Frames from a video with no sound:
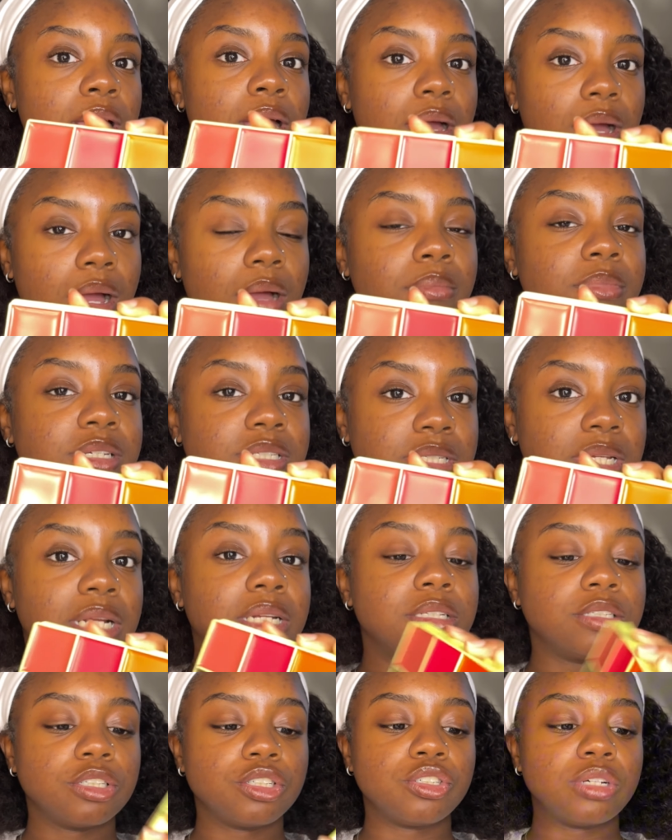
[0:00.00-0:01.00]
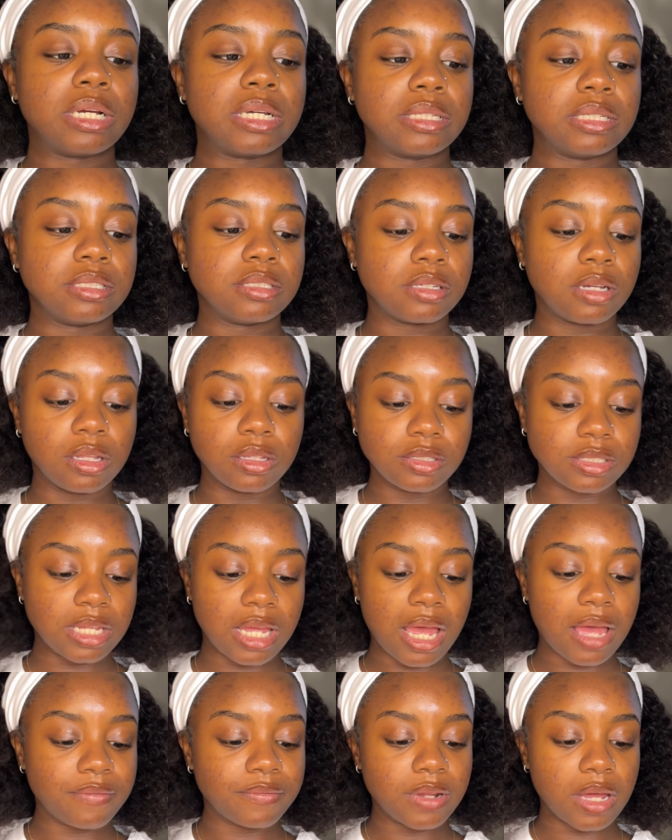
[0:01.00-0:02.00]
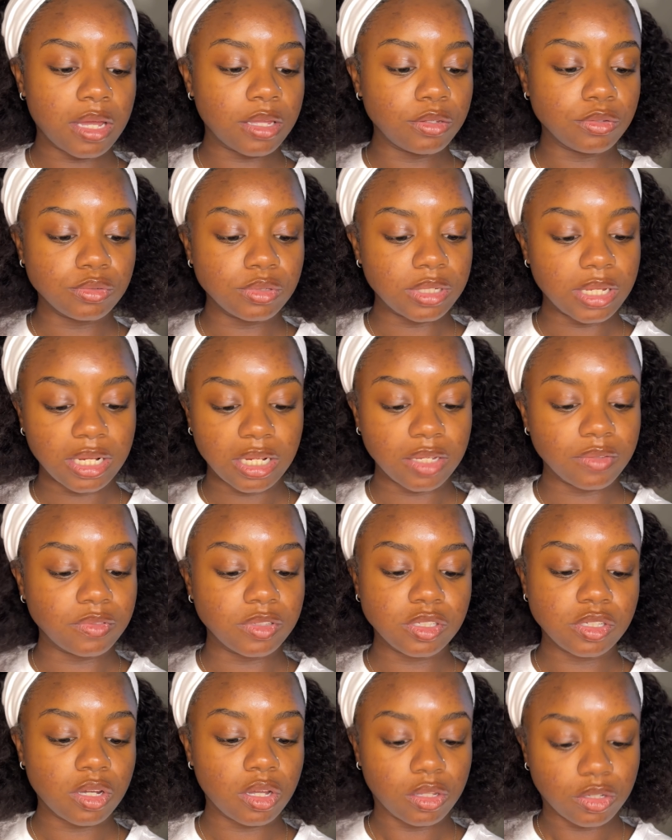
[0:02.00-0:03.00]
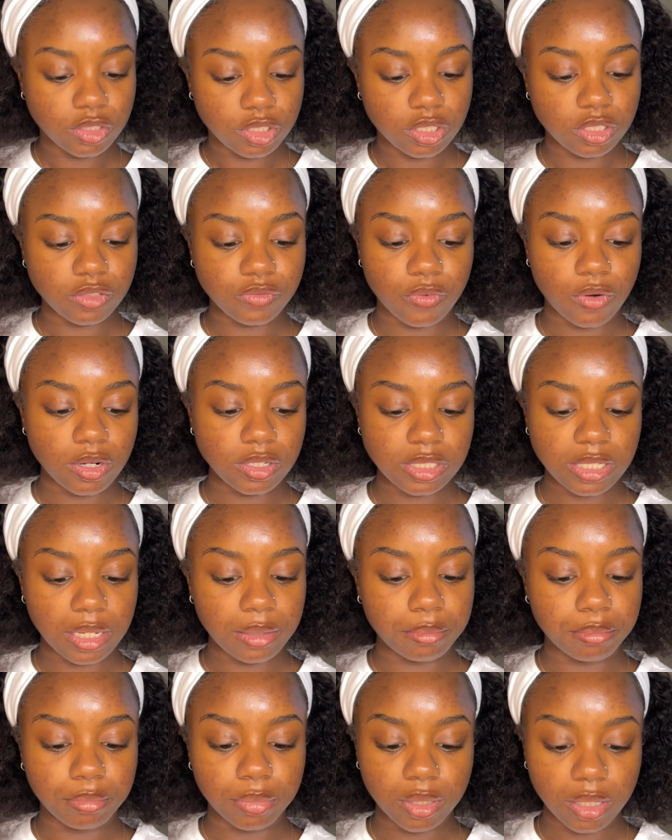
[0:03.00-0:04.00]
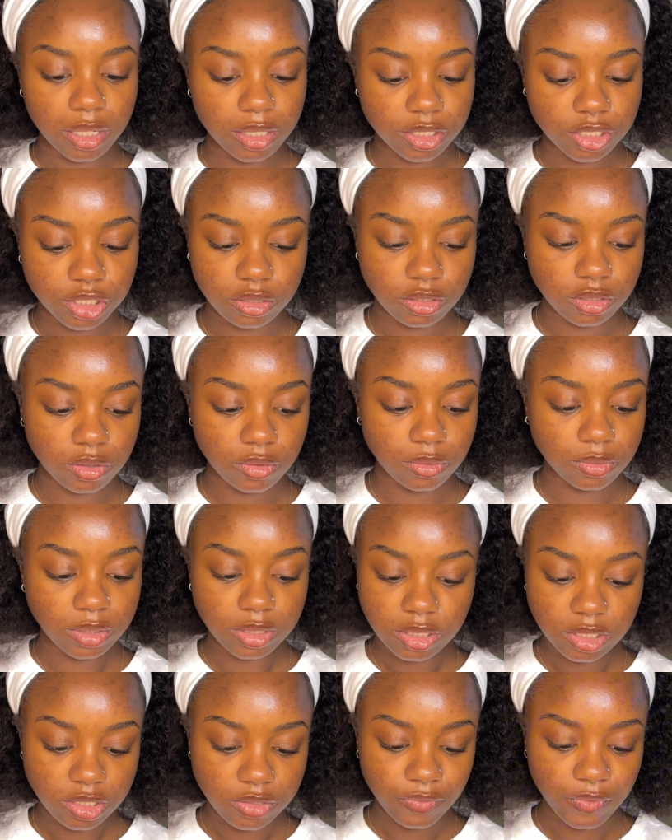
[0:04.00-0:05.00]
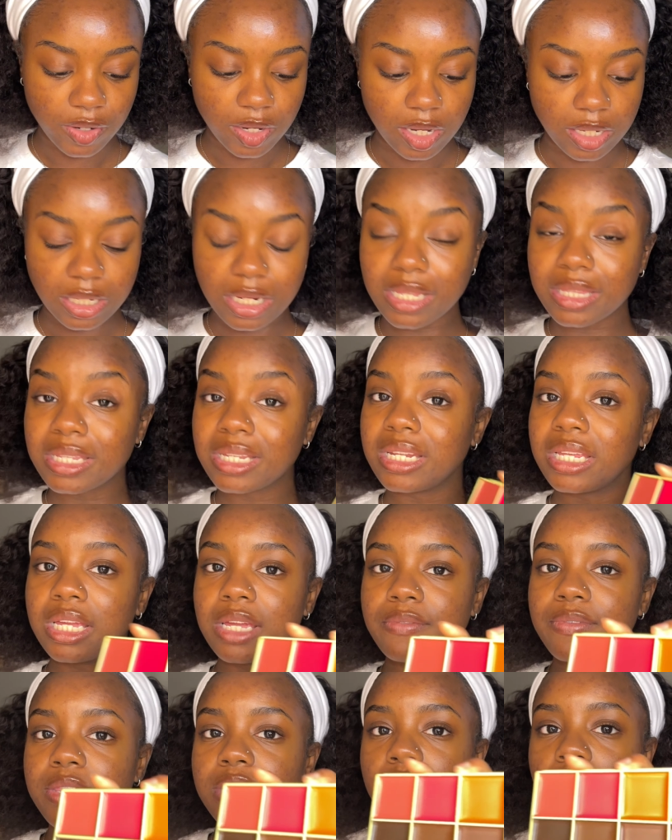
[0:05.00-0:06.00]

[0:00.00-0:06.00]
I'm excited to try these colors. I have not used any of these colors as far as like blush, so this is fun. And then even the